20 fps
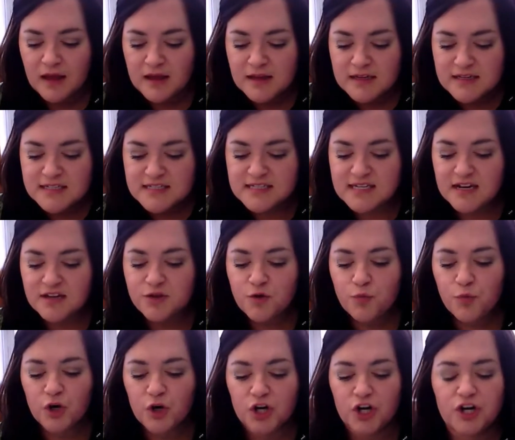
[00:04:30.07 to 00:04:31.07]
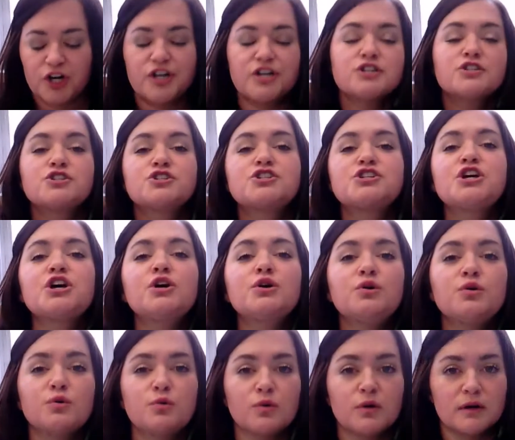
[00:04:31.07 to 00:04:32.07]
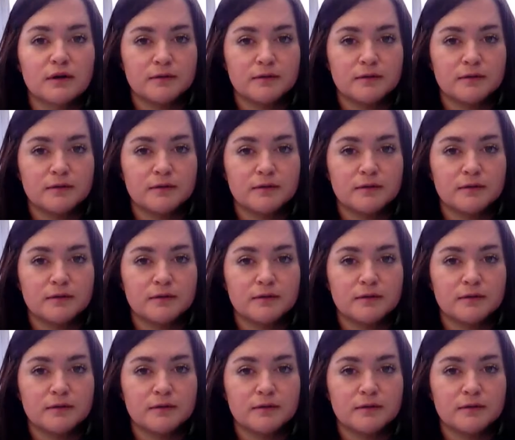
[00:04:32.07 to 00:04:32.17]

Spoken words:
Say the word to.